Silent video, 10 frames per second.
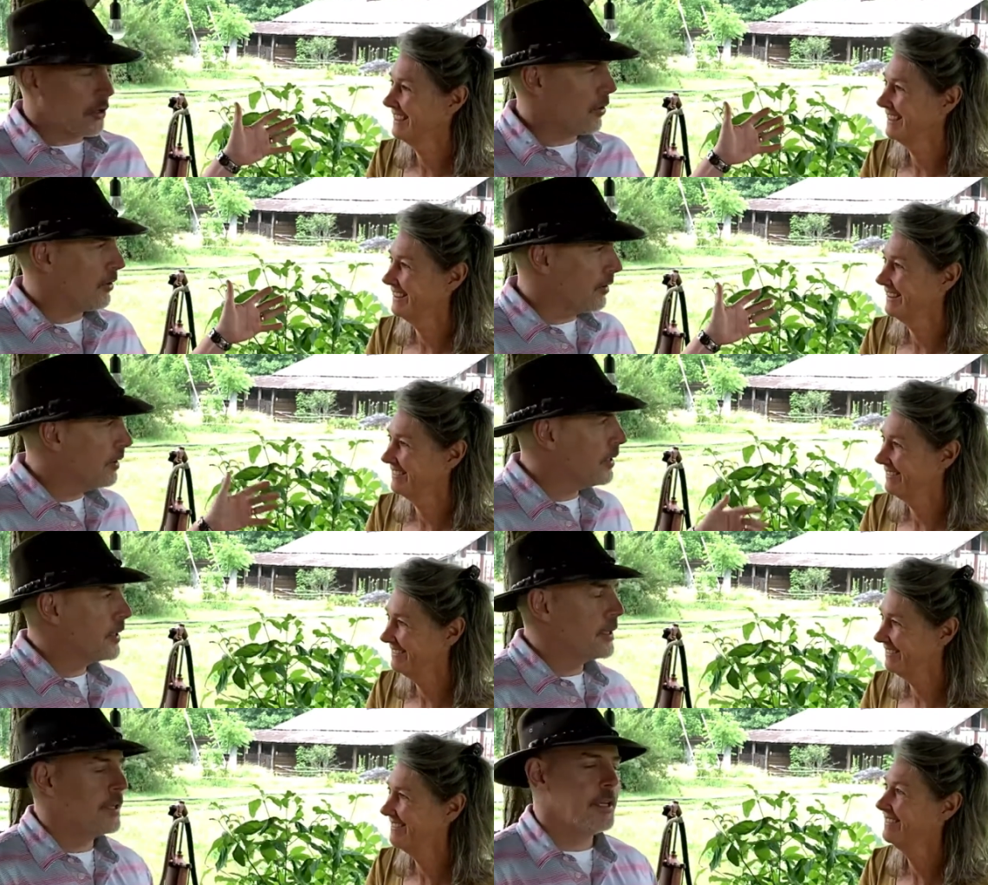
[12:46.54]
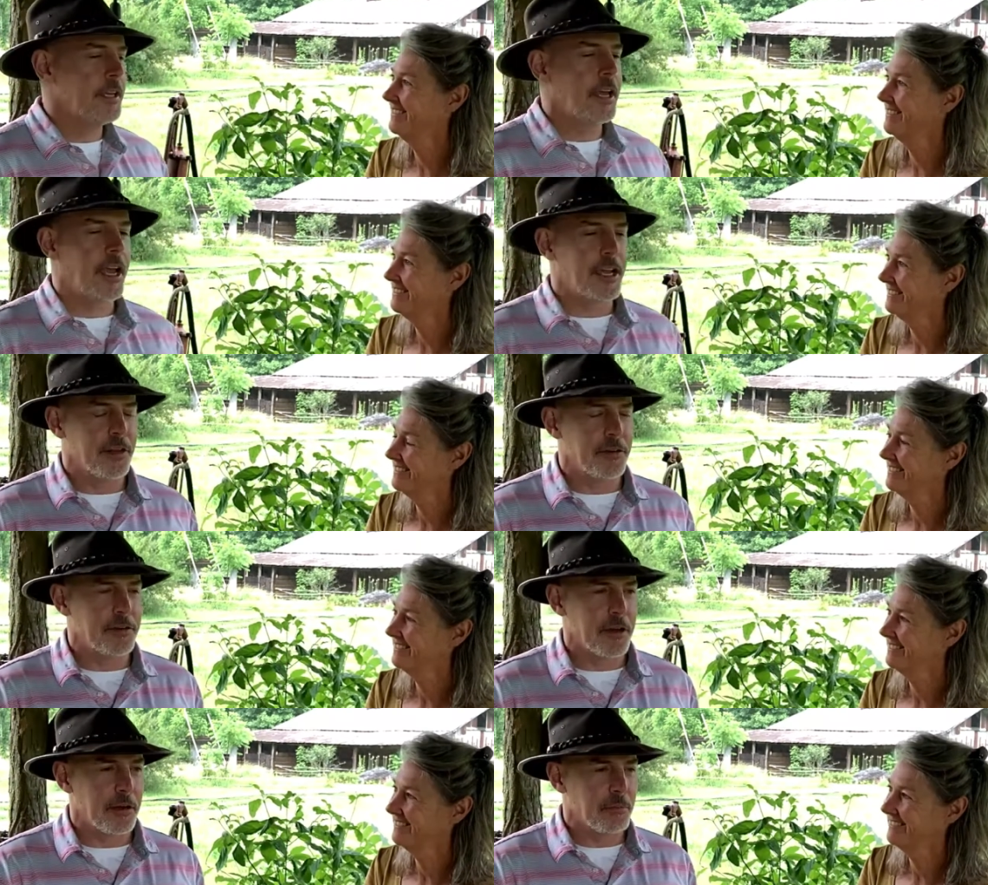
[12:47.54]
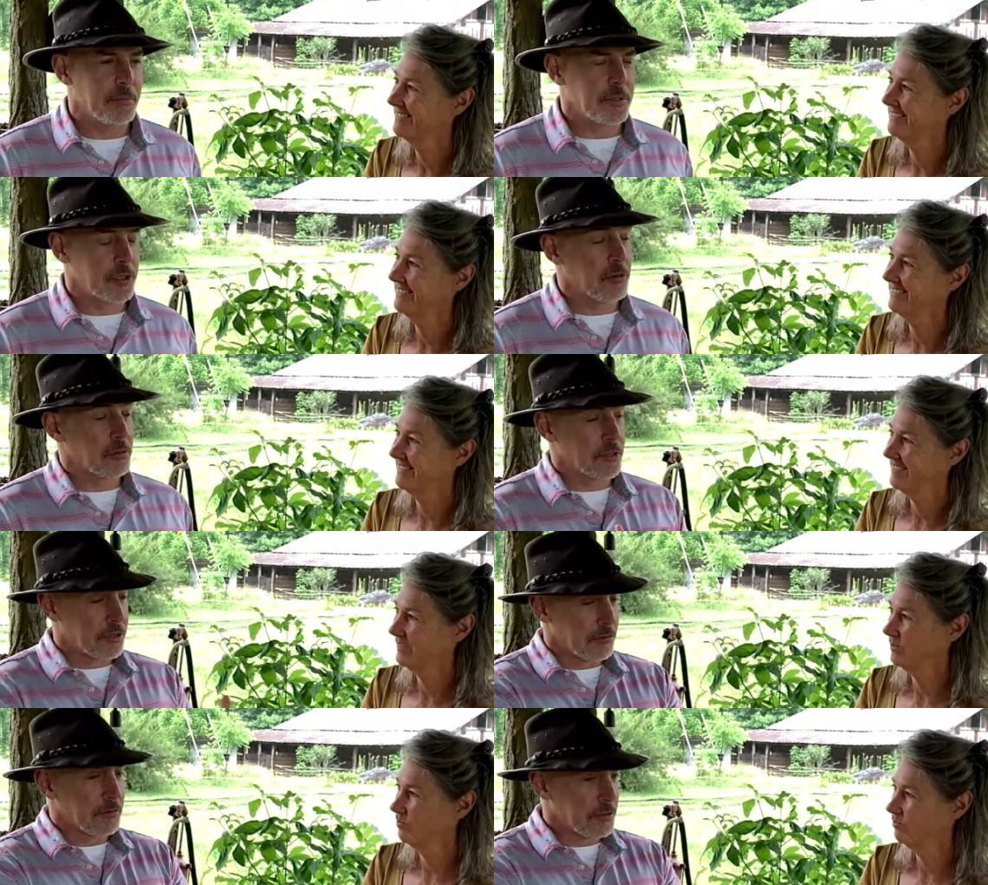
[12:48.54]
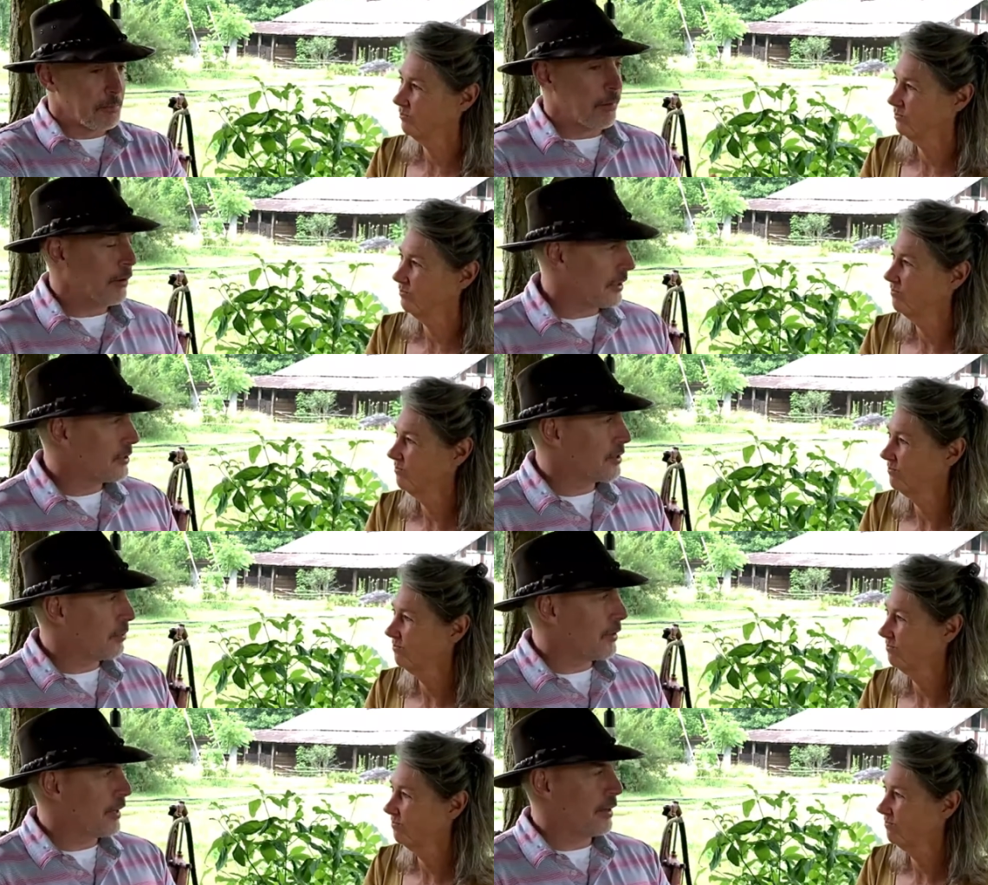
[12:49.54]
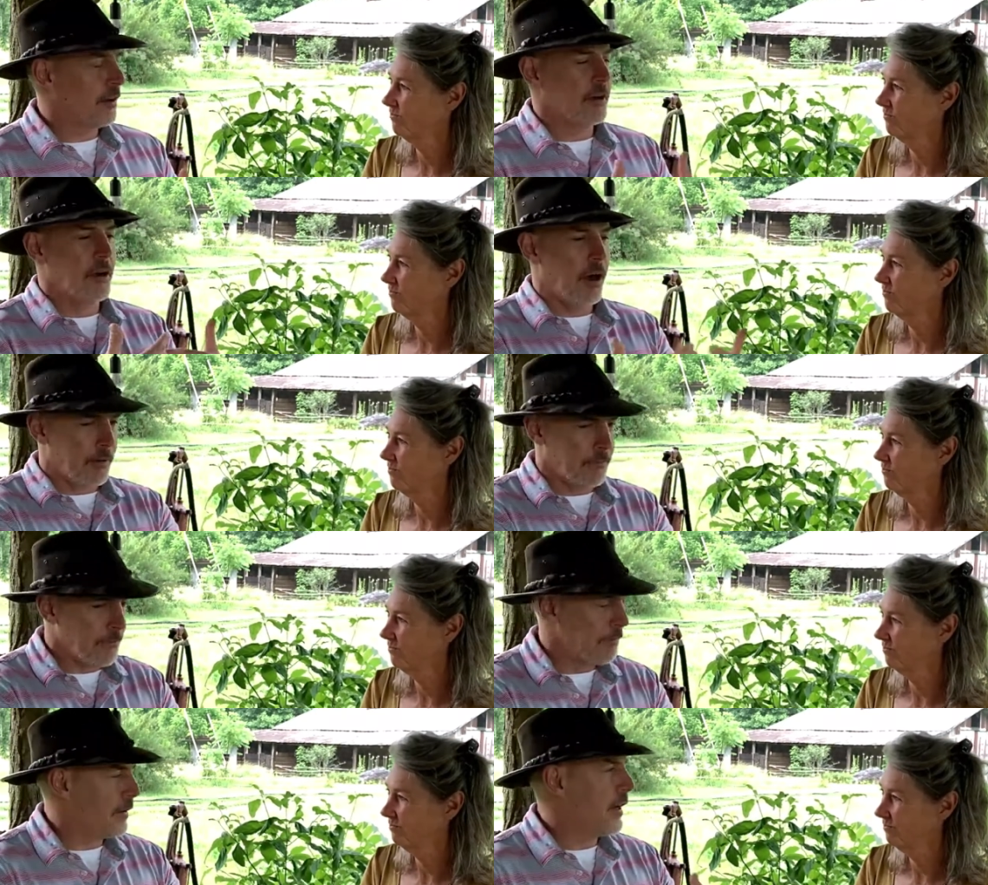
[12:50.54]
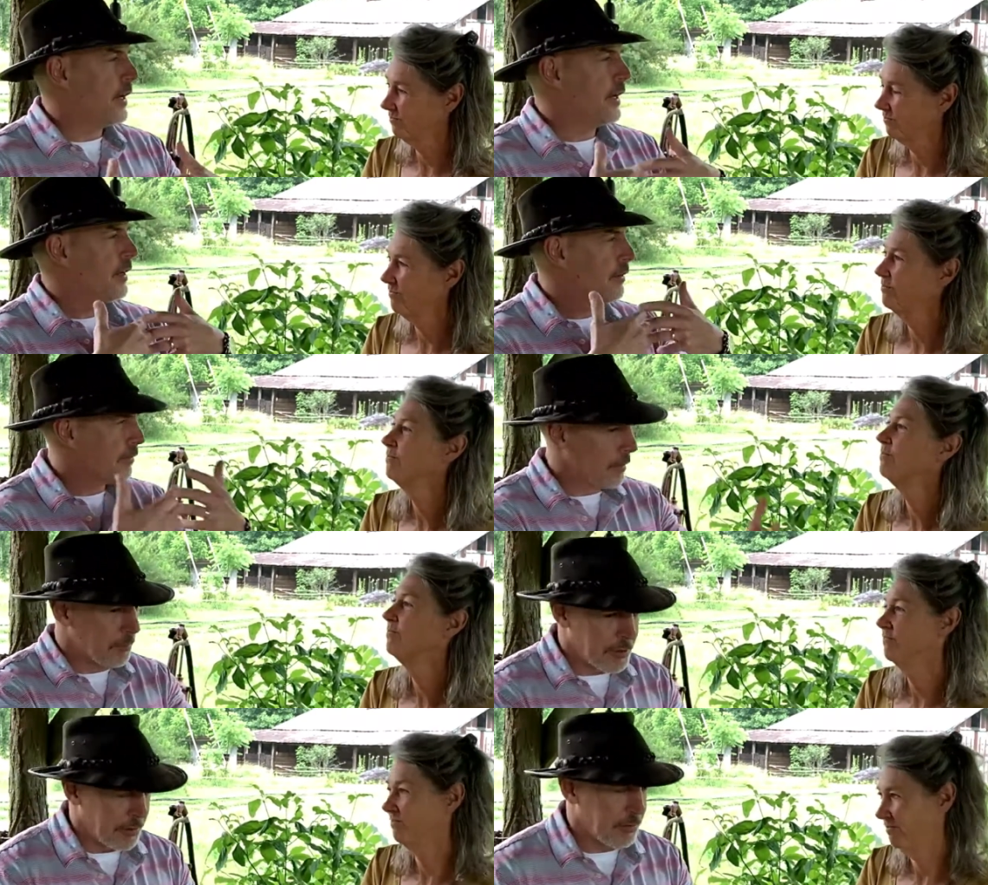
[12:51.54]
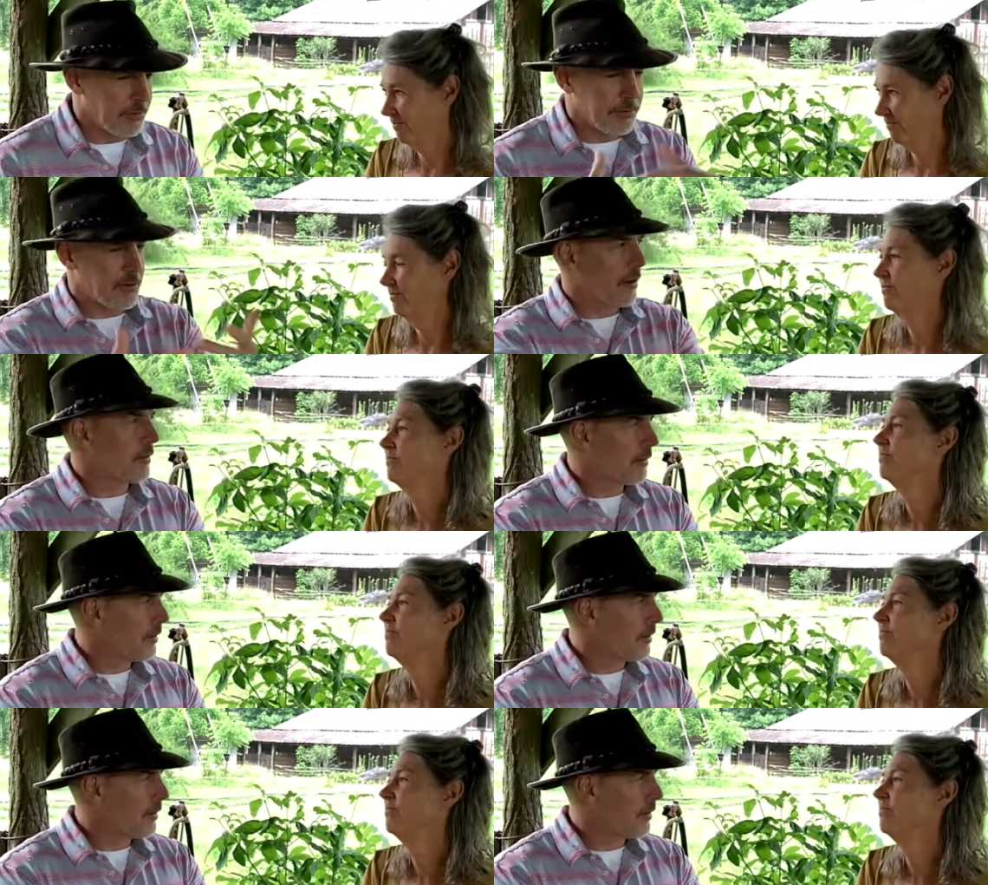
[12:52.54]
Speaker 1: garden mm -hmm. and, um, you know, literally pulling something off the vine from the earth, stuck,